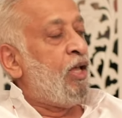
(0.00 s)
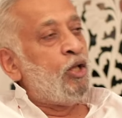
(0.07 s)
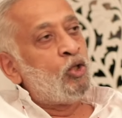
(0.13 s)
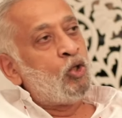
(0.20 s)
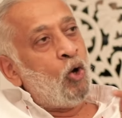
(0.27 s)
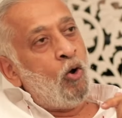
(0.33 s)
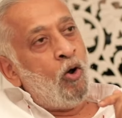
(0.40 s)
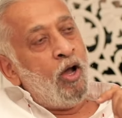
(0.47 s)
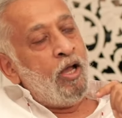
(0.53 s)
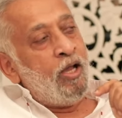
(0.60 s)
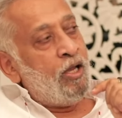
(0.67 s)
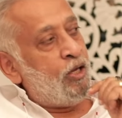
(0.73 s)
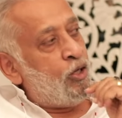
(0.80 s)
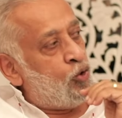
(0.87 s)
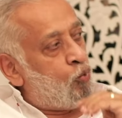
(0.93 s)
So
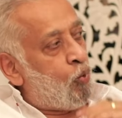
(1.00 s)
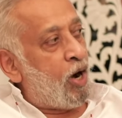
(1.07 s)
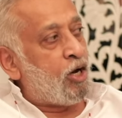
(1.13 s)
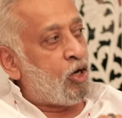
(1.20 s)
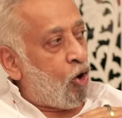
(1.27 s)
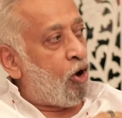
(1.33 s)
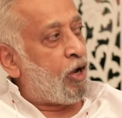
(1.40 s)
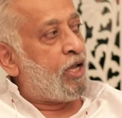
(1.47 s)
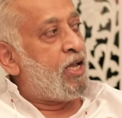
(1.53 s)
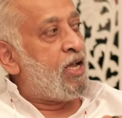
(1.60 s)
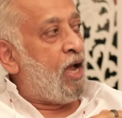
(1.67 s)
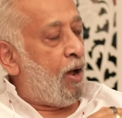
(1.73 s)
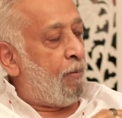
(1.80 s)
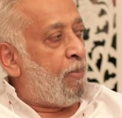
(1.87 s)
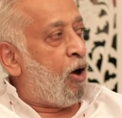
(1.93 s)
you are
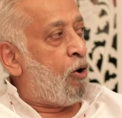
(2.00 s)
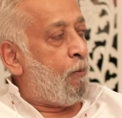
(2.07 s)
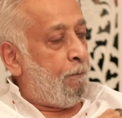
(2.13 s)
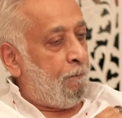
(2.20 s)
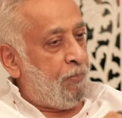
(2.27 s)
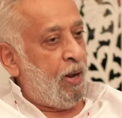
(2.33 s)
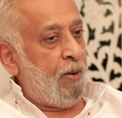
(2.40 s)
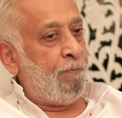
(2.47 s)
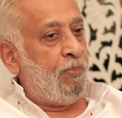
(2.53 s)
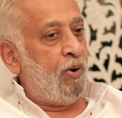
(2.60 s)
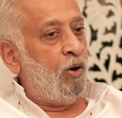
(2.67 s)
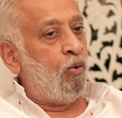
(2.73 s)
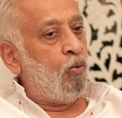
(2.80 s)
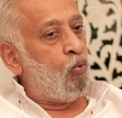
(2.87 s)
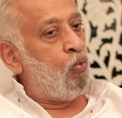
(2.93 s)
talking about
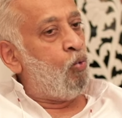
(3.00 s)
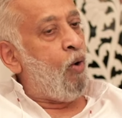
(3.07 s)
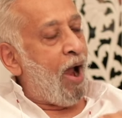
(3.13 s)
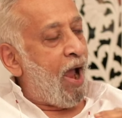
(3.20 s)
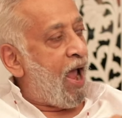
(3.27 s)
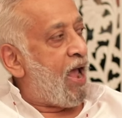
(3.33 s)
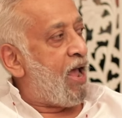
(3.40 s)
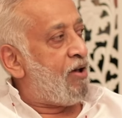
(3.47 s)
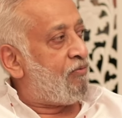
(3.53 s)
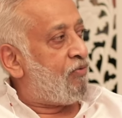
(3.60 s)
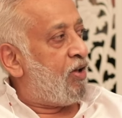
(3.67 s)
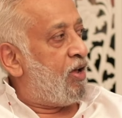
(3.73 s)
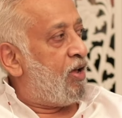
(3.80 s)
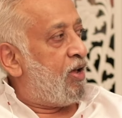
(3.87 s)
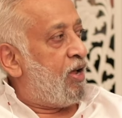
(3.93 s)
people who have
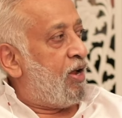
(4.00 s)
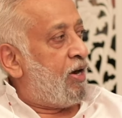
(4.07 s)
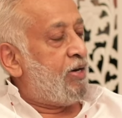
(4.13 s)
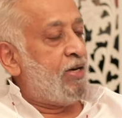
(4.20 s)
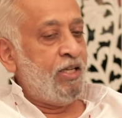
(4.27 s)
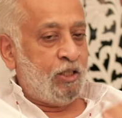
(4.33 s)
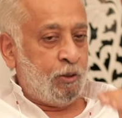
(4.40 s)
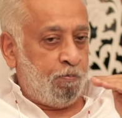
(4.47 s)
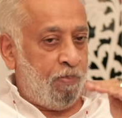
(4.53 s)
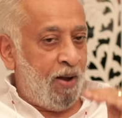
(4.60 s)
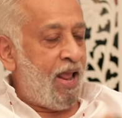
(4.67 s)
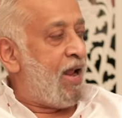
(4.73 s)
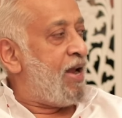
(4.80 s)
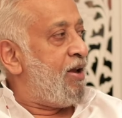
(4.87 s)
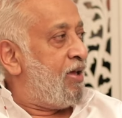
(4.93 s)

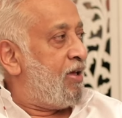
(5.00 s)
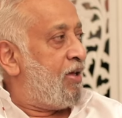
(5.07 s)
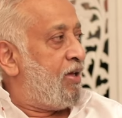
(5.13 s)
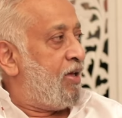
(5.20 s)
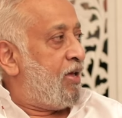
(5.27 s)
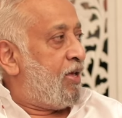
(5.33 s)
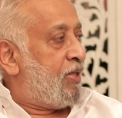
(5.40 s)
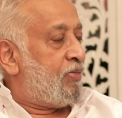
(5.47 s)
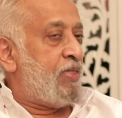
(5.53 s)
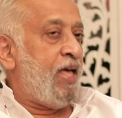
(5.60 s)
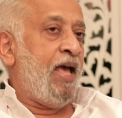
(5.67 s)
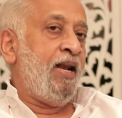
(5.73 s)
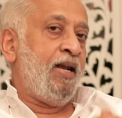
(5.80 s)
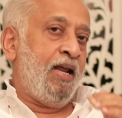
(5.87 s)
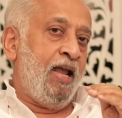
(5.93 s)
displayed
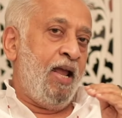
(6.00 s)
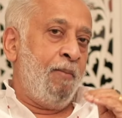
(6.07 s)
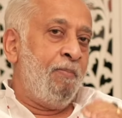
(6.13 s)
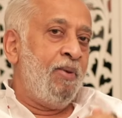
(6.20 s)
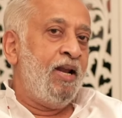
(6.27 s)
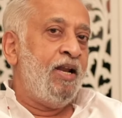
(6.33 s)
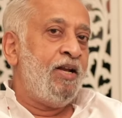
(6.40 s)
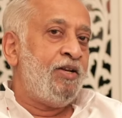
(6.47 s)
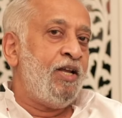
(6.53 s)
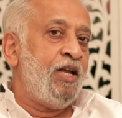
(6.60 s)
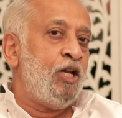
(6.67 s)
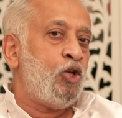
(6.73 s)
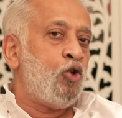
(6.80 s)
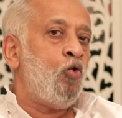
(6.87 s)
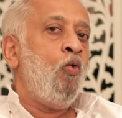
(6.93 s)
their
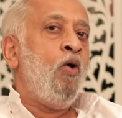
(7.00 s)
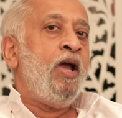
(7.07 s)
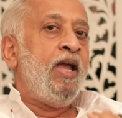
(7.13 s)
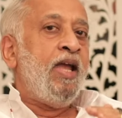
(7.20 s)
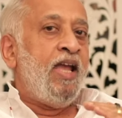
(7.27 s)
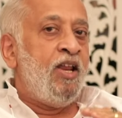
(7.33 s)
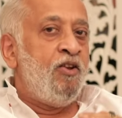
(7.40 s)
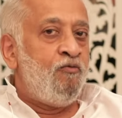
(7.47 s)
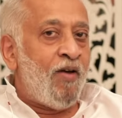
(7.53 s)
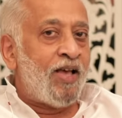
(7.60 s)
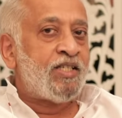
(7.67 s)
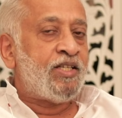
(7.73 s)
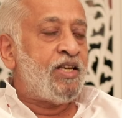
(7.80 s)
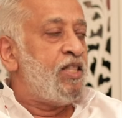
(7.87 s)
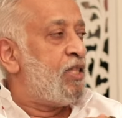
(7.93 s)
ability to
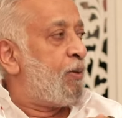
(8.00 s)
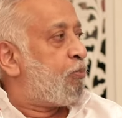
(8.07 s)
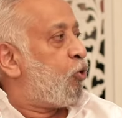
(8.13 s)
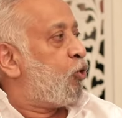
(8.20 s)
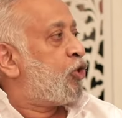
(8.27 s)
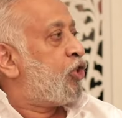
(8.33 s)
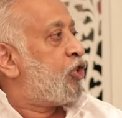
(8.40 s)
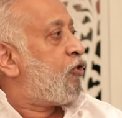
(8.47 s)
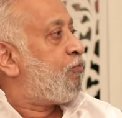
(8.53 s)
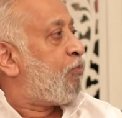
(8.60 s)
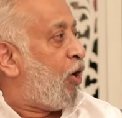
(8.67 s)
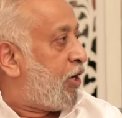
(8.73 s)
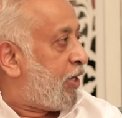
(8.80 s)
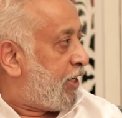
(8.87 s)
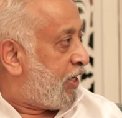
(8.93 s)
invest in the process of
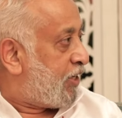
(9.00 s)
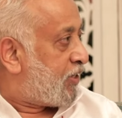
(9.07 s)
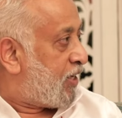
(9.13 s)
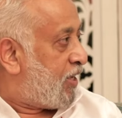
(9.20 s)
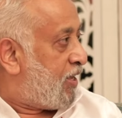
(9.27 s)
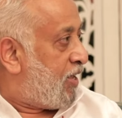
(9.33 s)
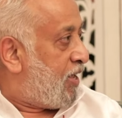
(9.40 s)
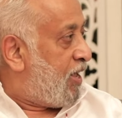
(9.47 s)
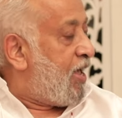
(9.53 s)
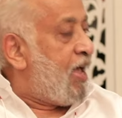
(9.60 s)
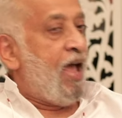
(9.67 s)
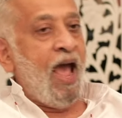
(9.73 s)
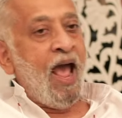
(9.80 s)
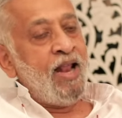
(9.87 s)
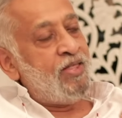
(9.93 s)
politics,
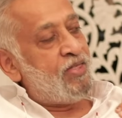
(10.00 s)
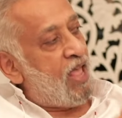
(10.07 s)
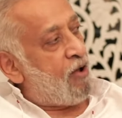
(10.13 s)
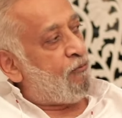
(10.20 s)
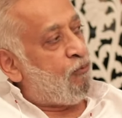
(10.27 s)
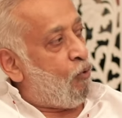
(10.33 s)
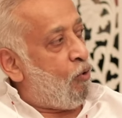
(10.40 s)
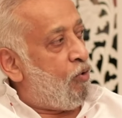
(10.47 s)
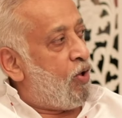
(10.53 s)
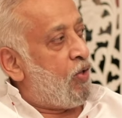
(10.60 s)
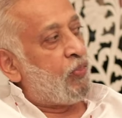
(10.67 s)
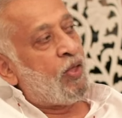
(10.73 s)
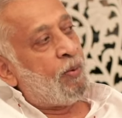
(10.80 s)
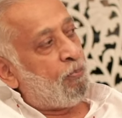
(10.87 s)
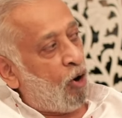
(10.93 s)
and therefore
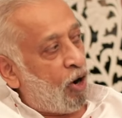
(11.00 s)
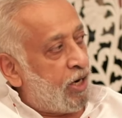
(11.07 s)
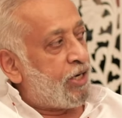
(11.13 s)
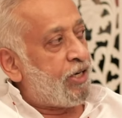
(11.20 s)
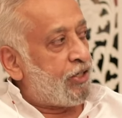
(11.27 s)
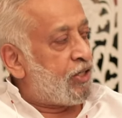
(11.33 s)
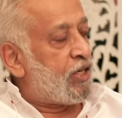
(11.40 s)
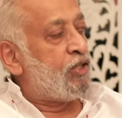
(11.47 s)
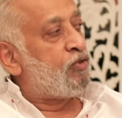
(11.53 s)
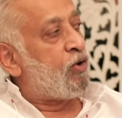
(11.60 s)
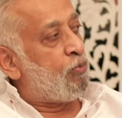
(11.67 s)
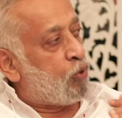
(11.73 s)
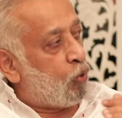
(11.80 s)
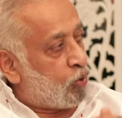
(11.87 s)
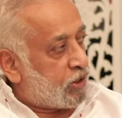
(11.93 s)
the politicians
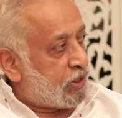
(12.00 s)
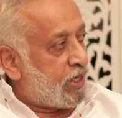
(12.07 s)
from those